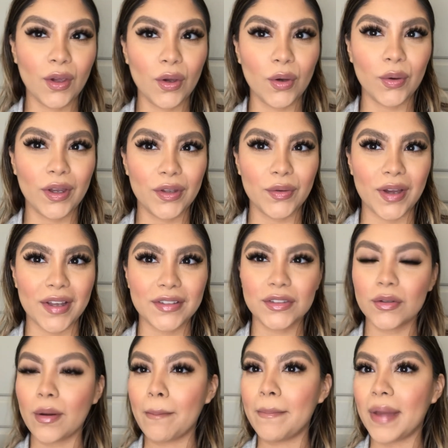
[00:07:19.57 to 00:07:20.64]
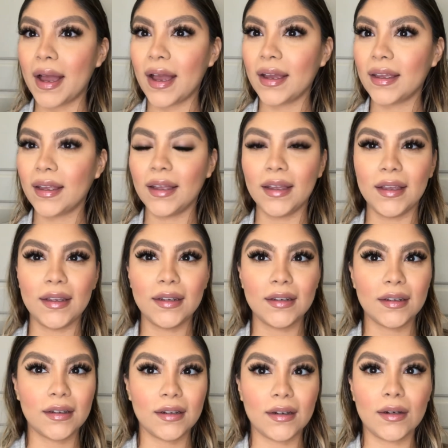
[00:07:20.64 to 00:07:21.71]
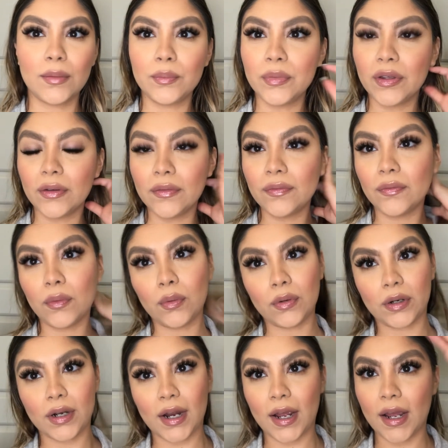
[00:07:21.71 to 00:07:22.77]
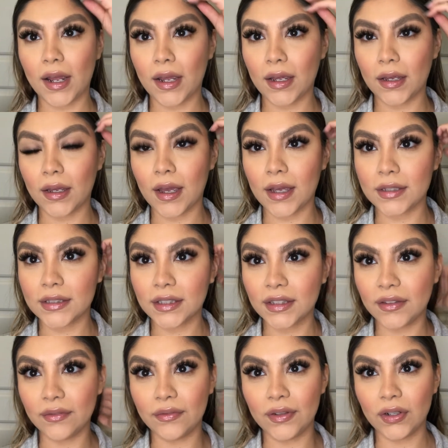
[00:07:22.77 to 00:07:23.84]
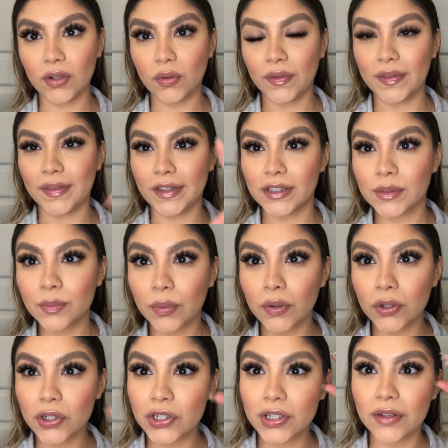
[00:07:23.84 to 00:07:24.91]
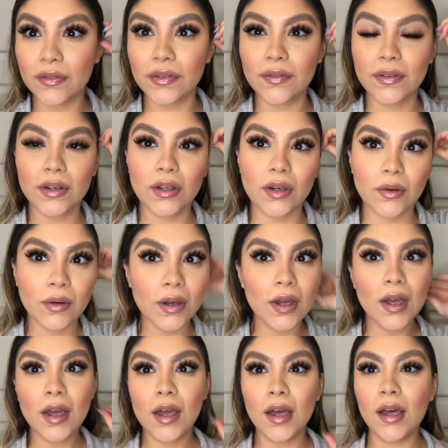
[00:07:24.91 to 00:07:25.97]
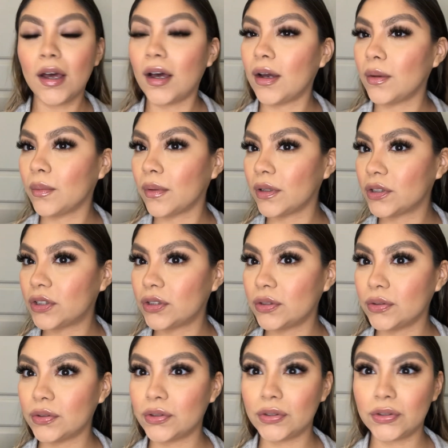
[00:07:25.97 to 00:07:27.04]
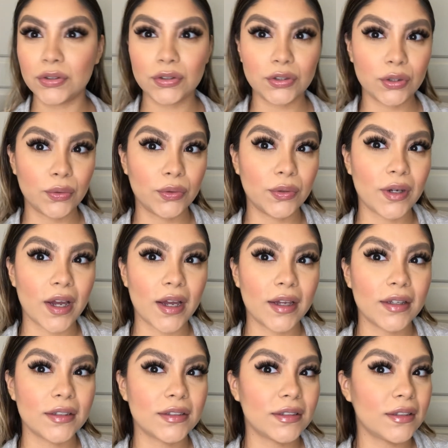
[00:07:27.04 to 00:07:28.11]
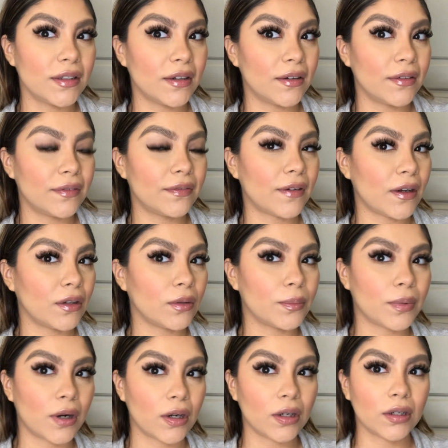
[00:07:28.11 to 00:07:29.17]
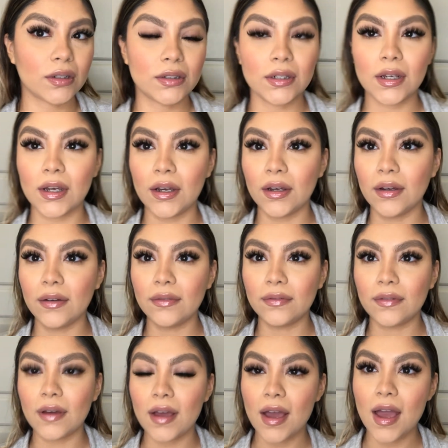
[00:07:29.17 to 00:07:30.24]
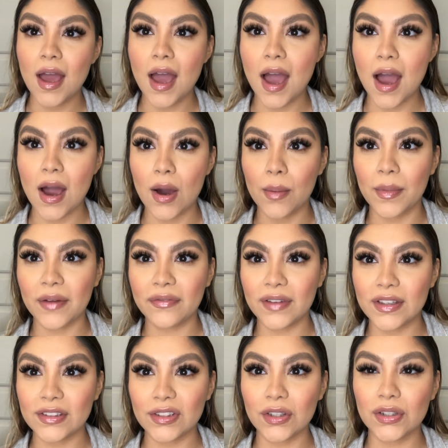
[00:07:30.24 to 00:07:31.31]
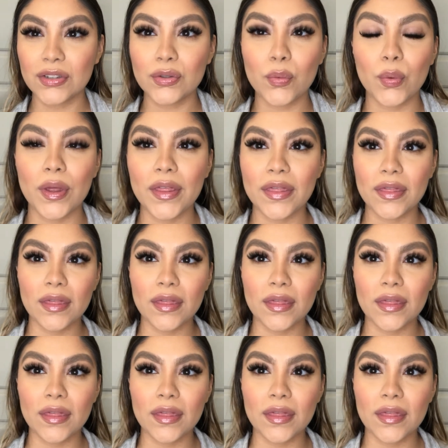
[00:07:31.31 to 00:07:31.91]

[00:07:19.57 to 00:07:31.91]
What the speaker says: Okay, you guys, so I'm back, and before I exit the video in this portion of the video, I want to show you guys the final product of how my face looks with